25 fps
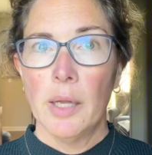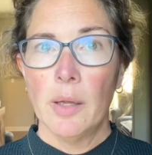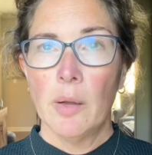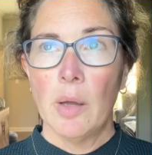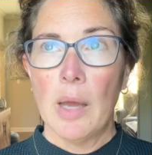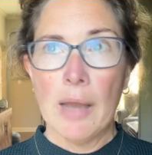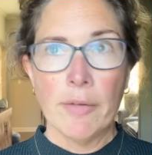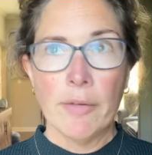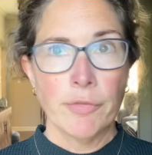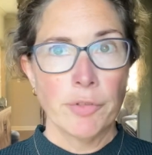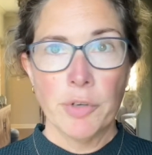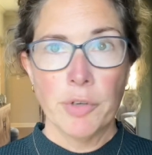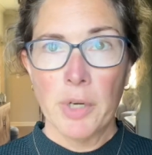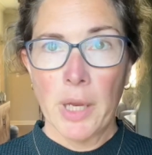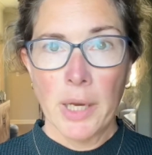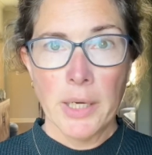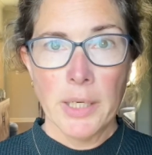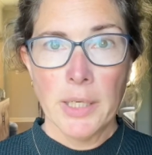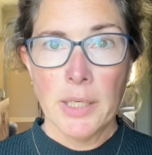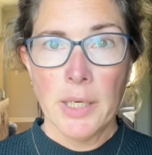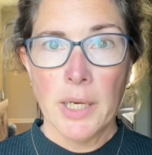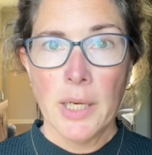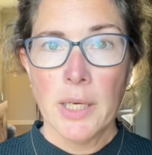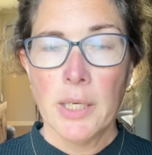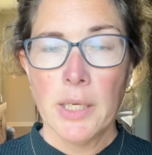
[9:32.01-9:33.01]
After
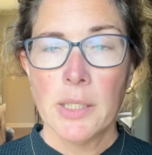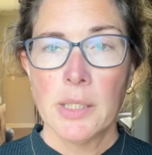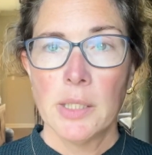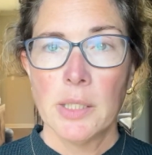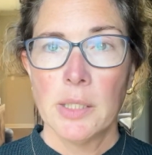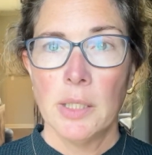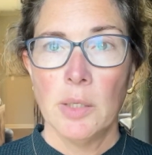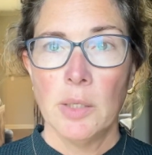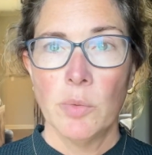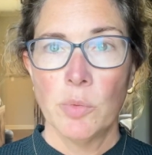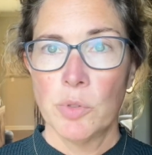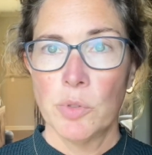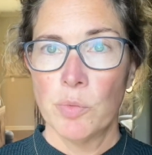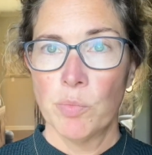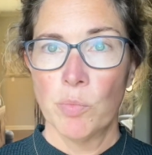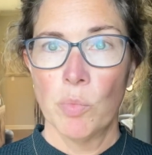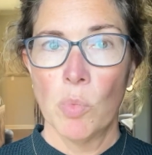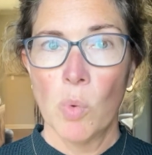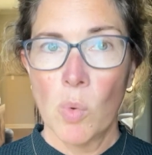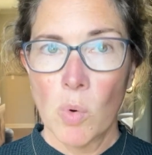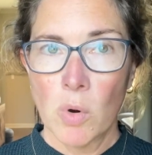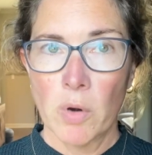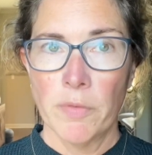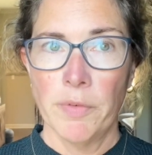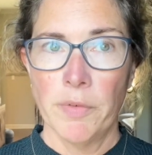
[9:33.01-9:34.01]
90 days, it was
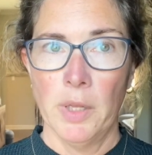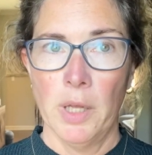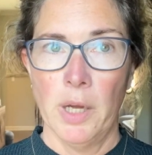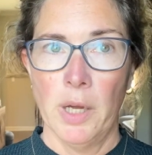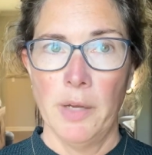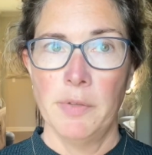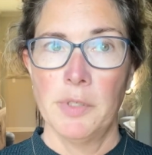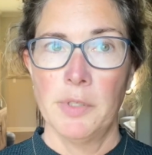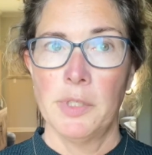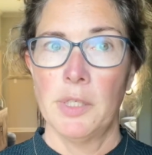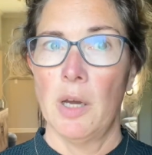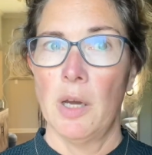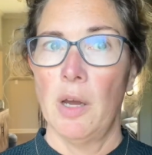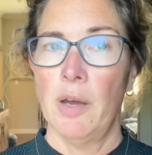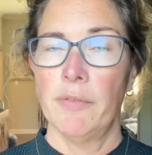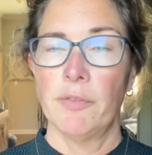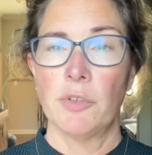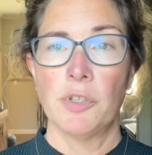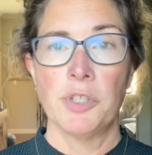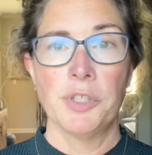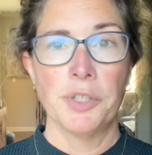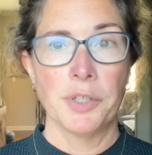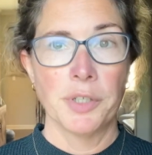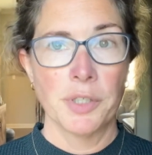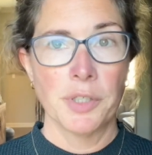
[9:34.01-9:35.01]
more of a lifestyle. After
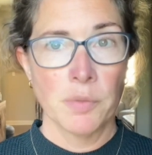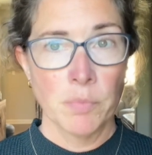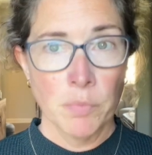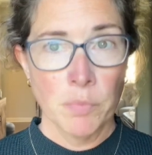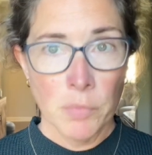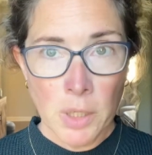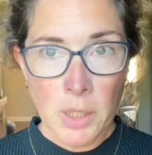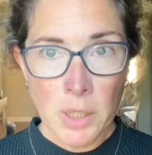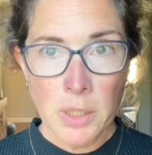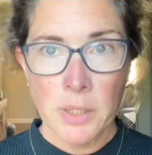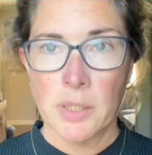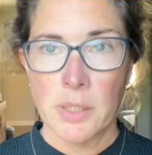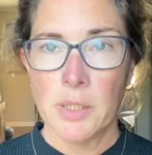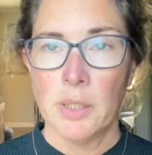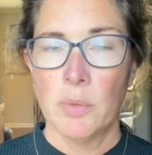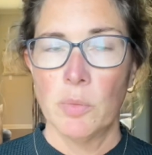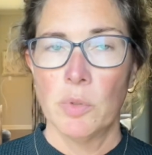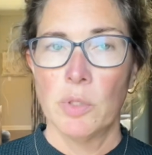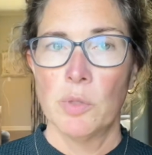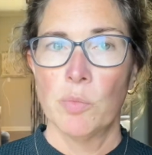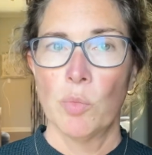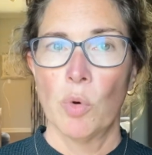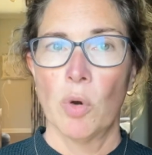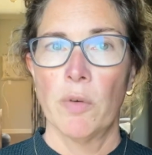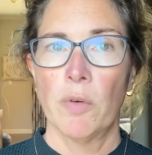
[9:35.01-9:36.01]
6 months, it
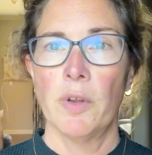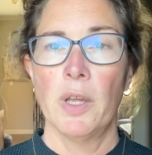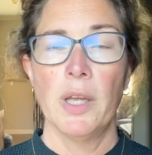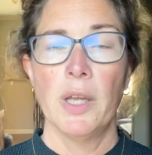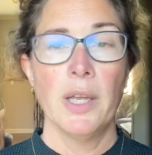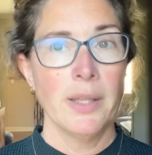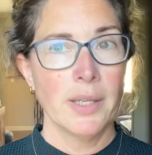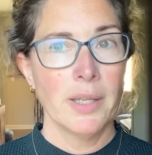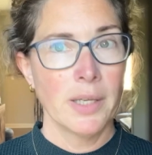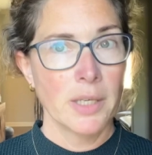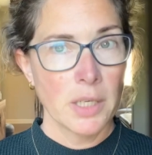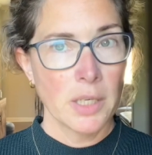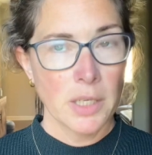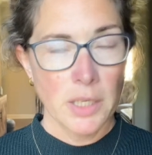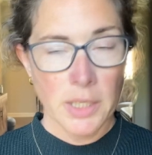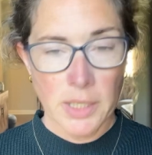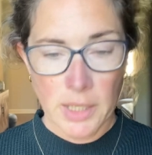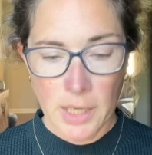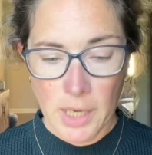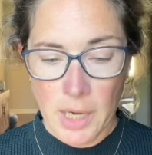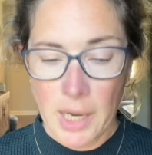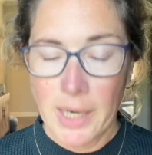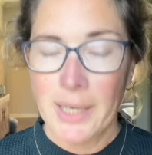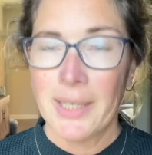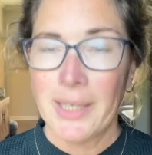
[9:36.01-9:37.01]
was more of it
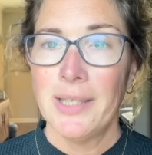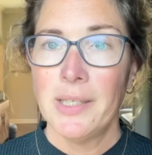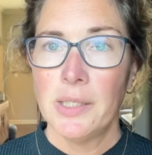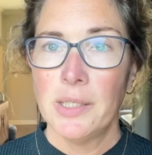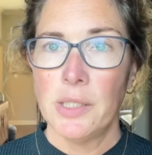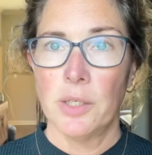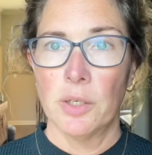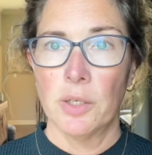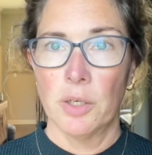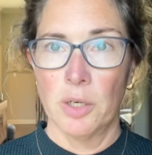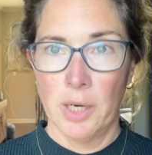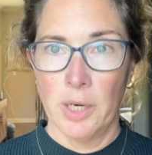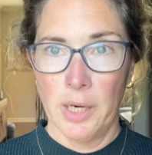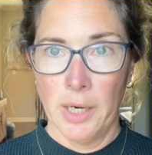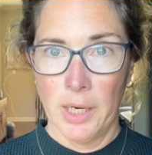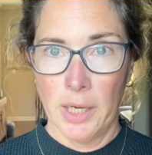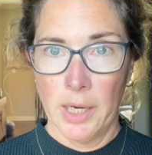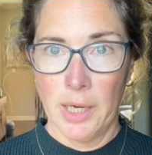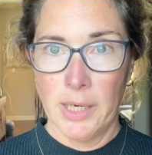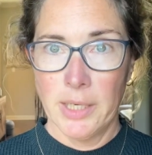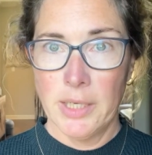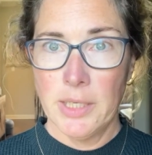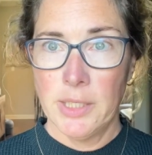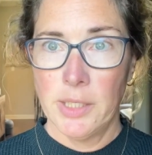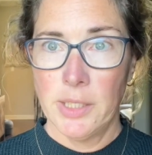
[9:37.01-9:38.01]
got easier and it
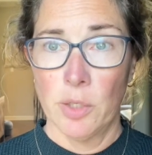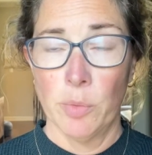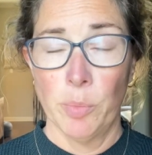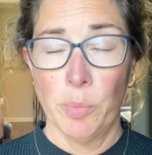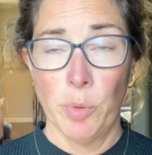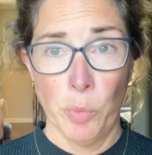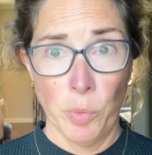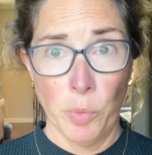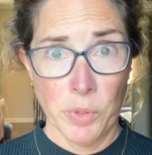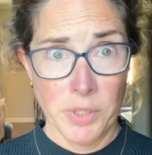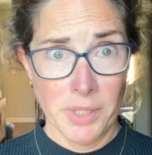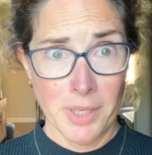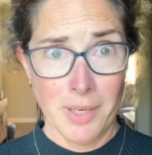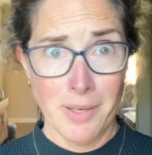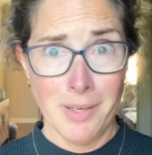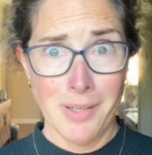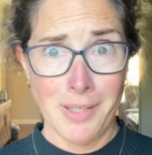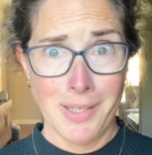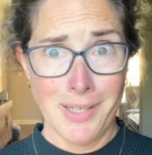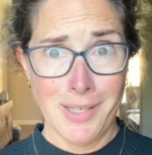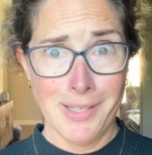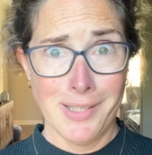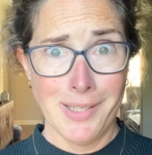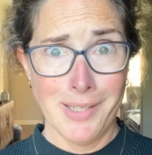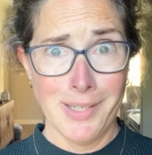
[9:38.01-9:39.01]
got easier. But was it
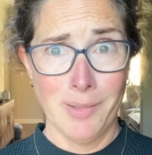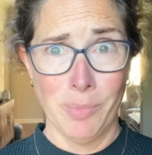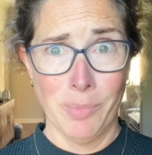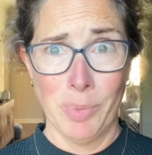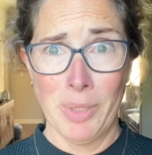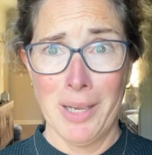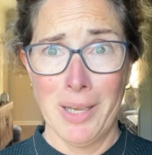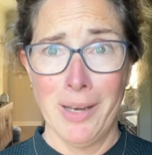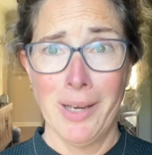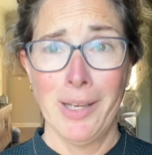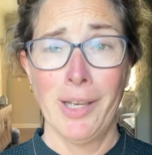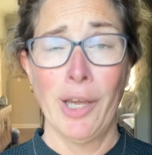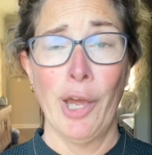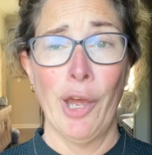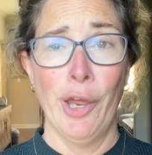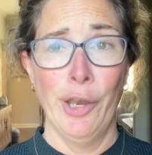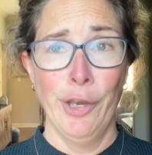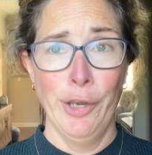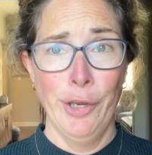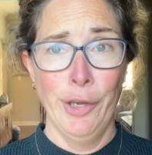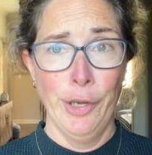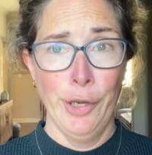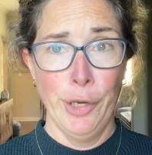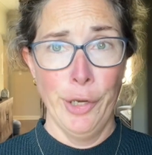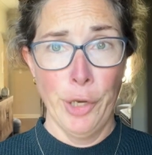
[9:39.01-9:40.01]
easy in the beginning?
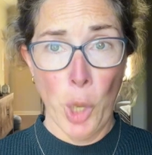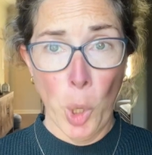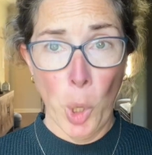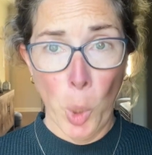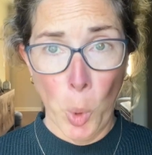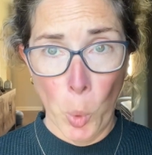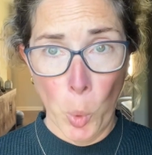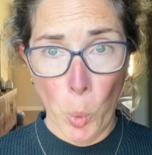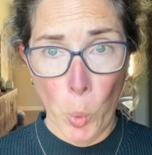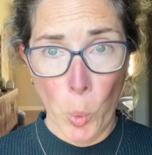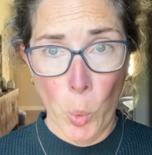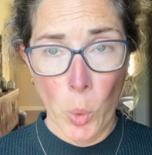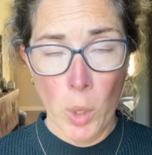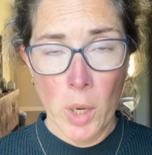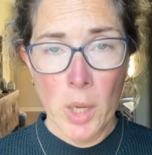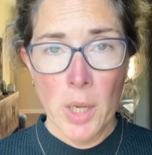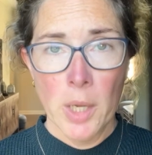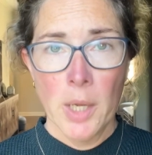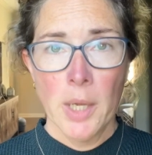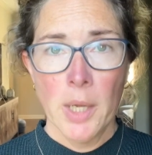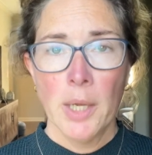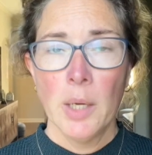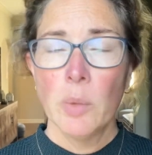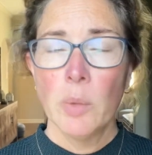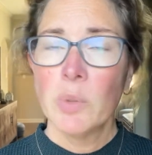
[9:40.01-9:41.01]
No,
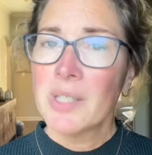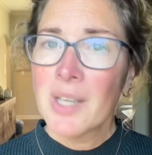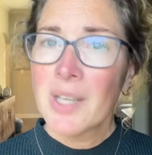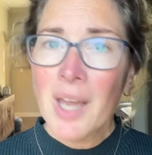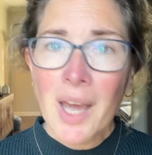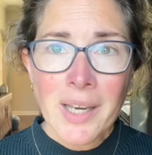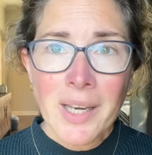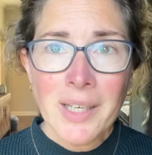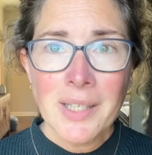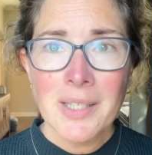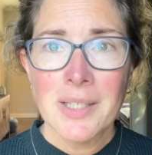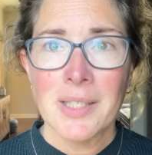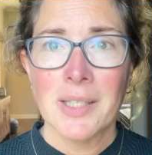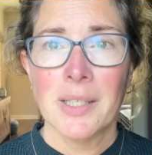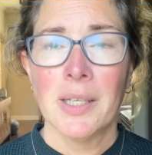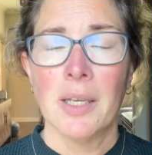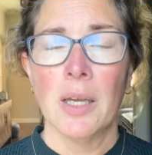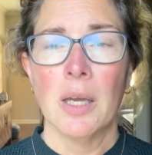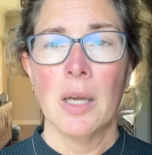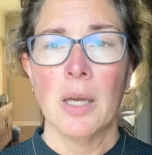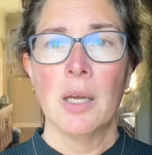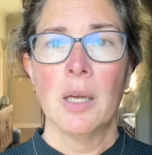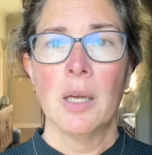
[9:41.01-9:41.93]
it was not easy.